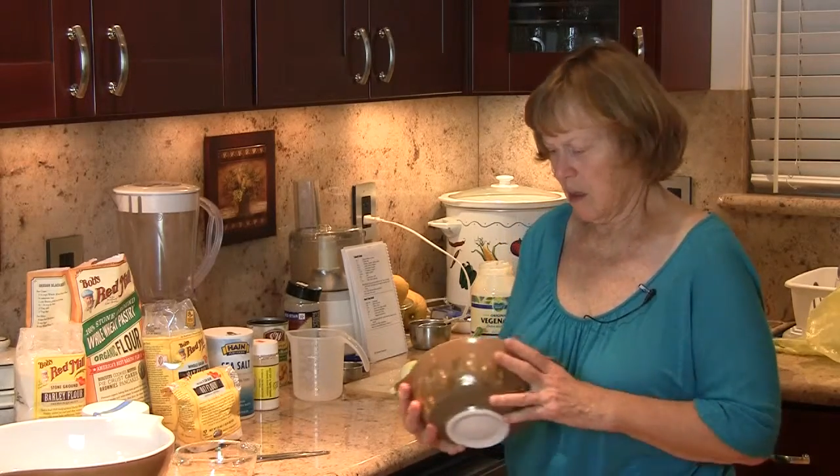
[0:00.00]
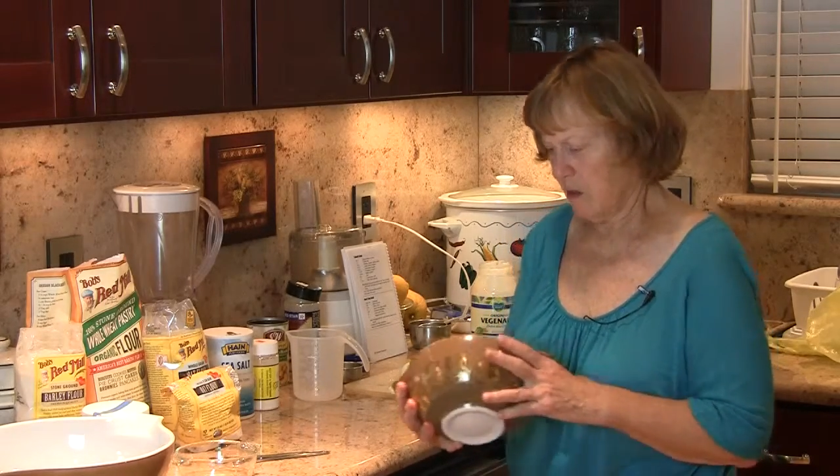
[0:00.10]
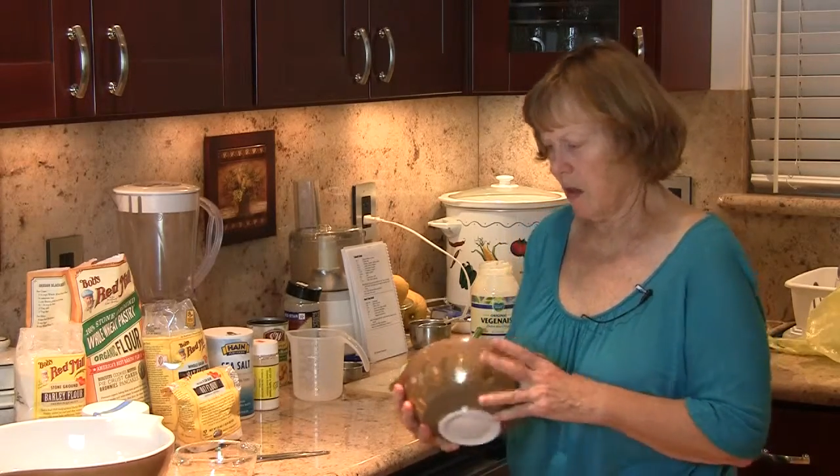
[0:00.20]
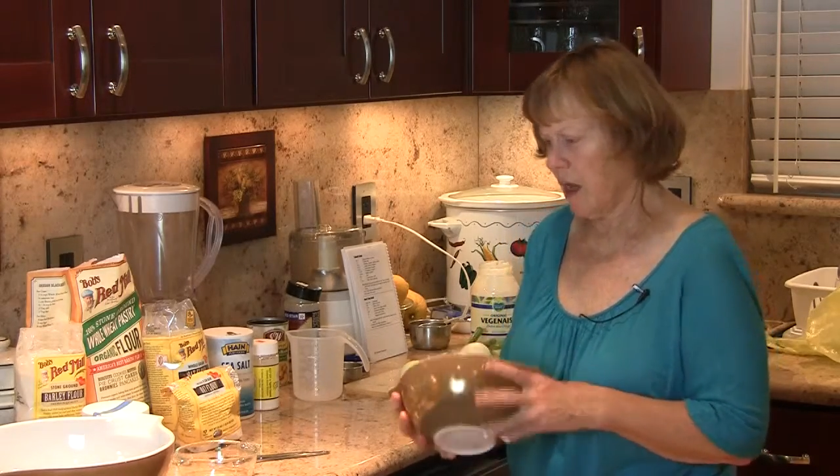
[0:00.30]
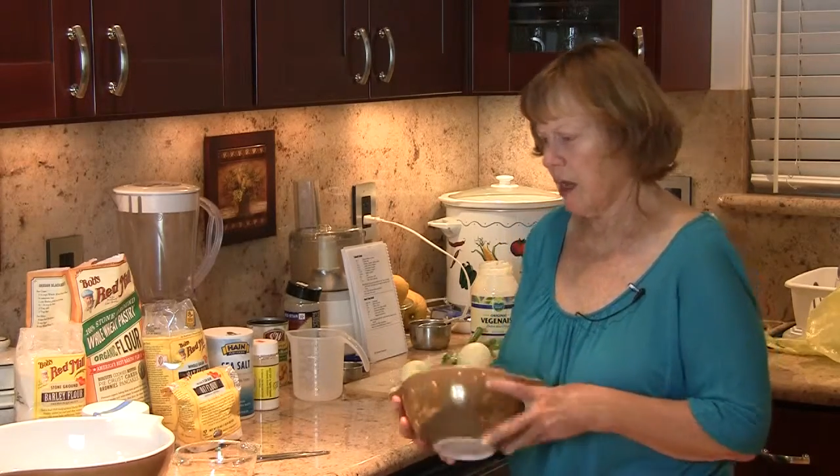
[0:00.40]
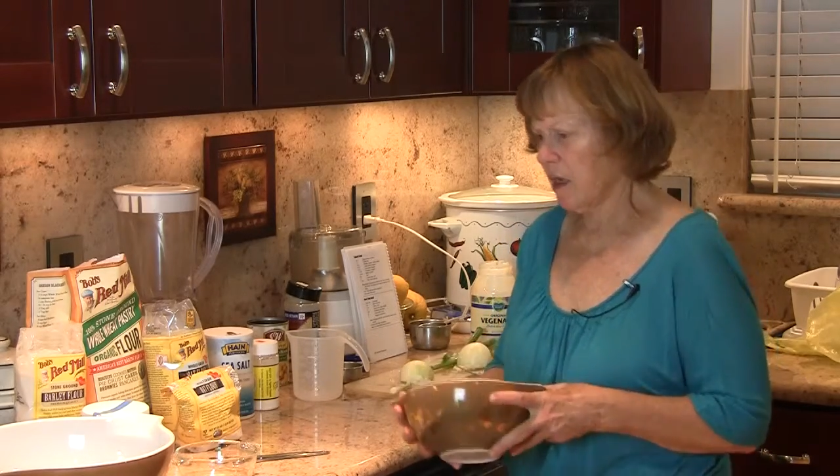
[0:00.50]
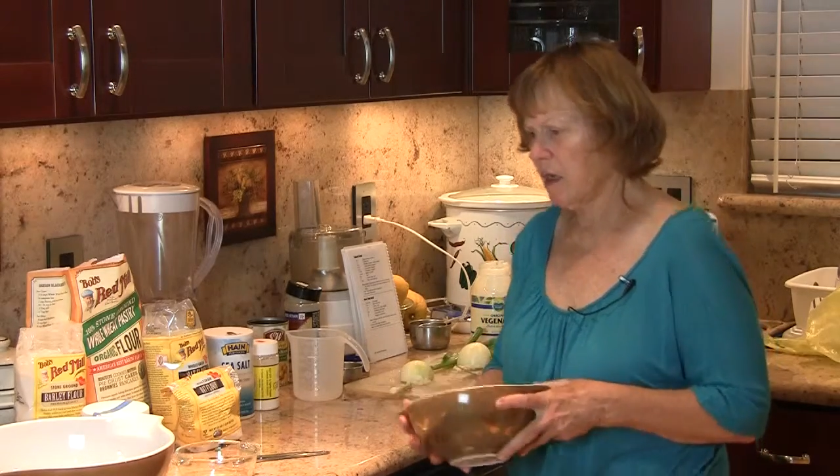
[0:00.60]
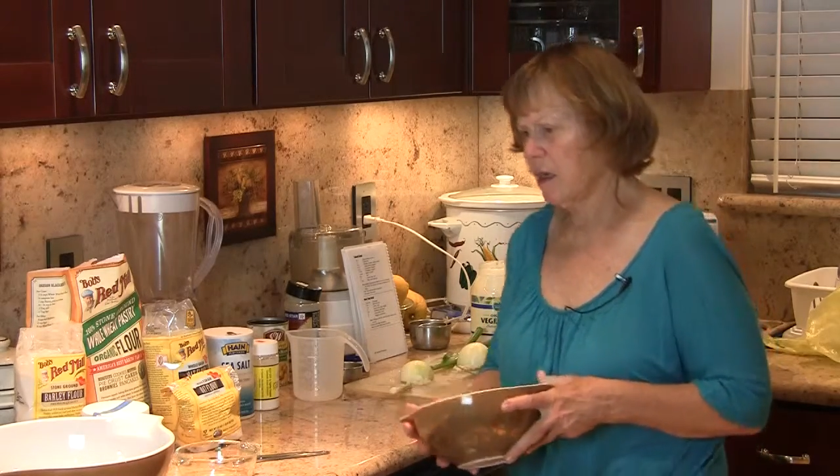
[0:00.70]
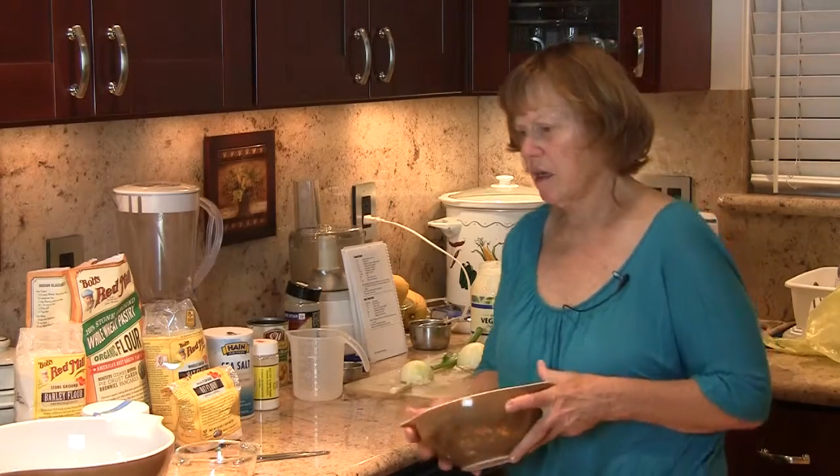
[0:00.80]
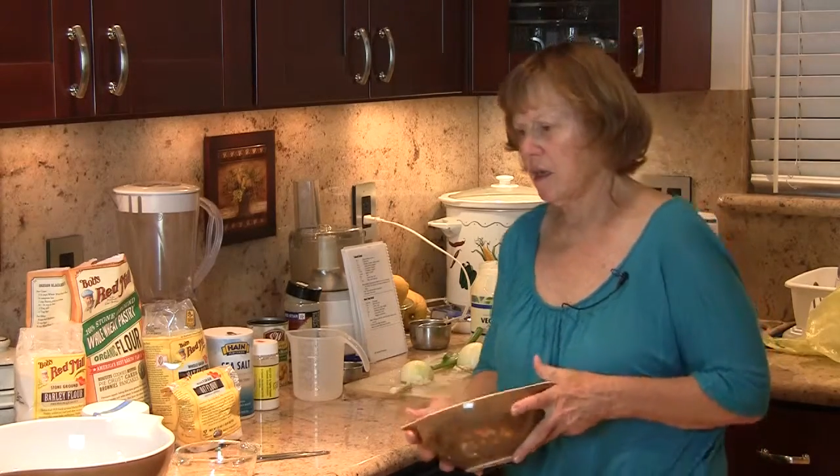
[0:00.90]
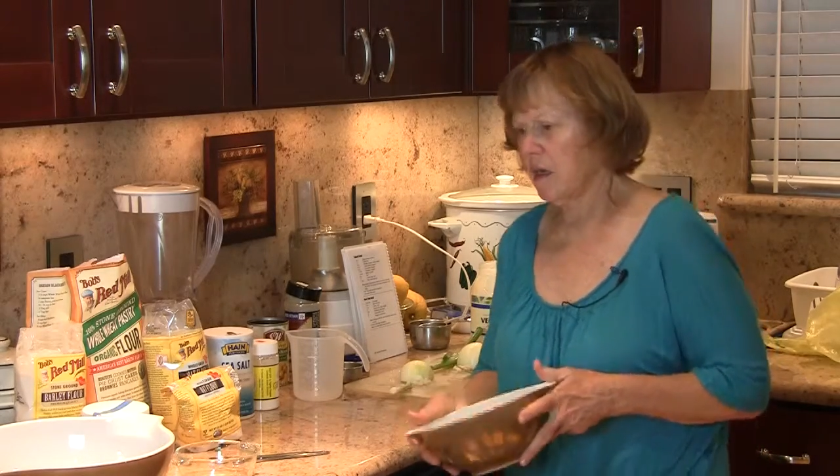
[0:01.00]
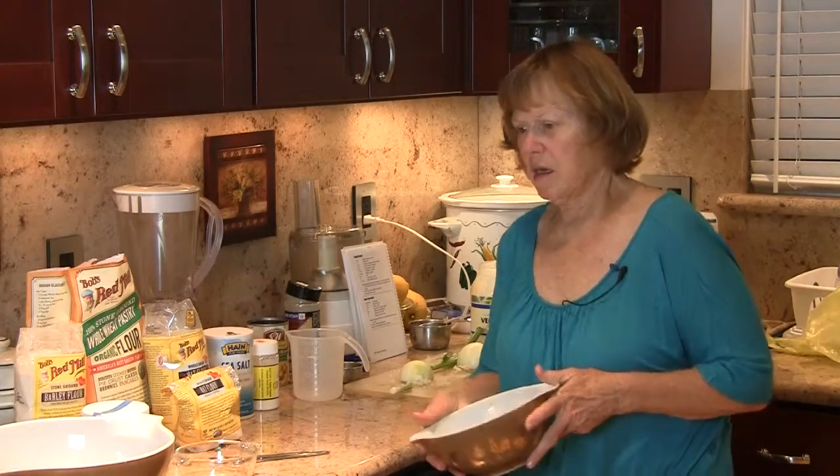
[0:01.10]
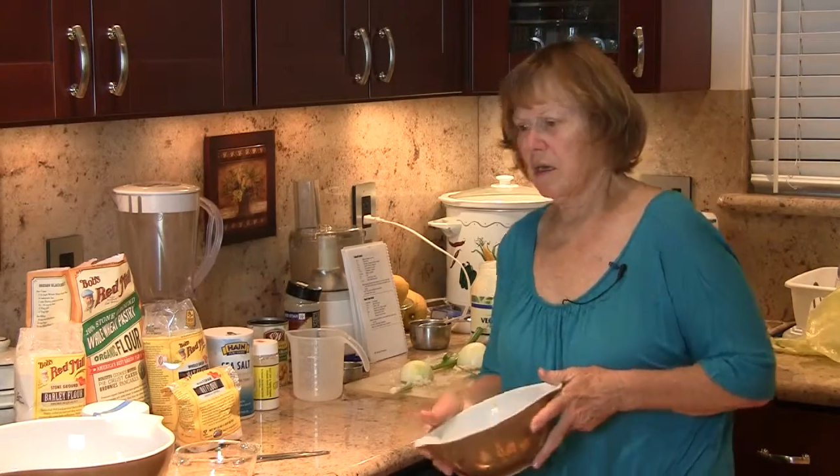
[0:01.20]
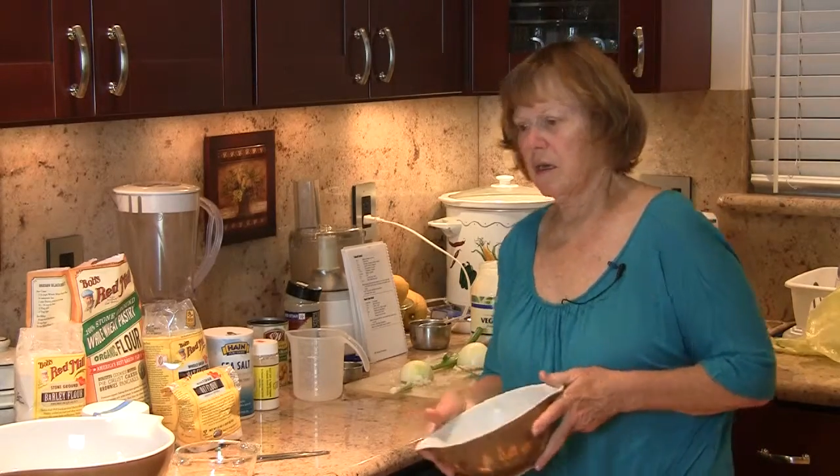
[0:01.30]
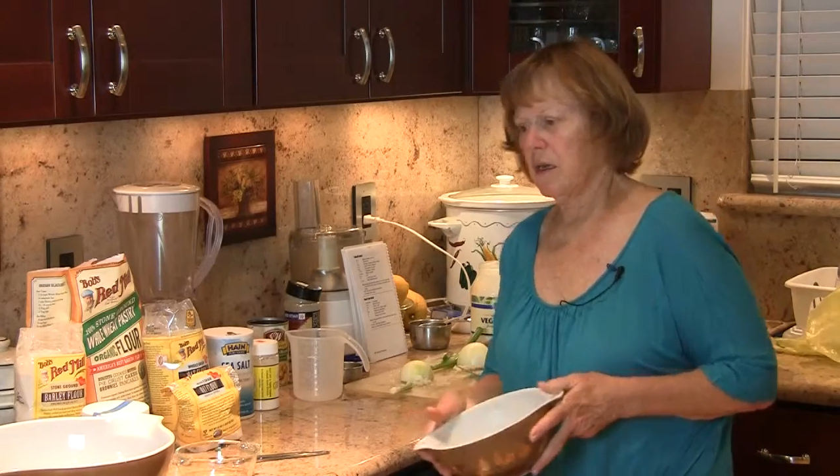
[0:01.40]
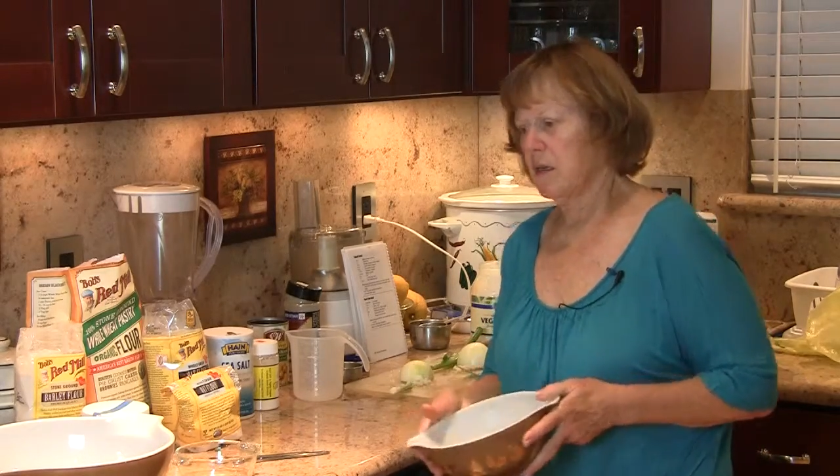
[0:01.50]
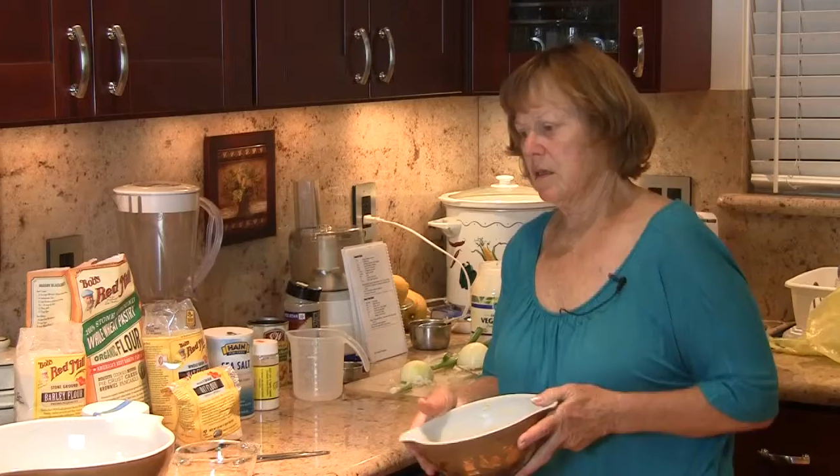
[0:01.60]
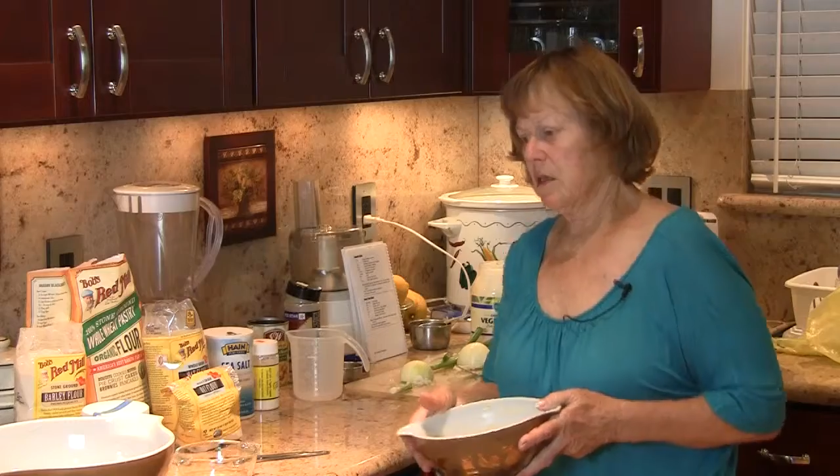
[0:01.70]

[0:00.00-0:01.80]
Okay? So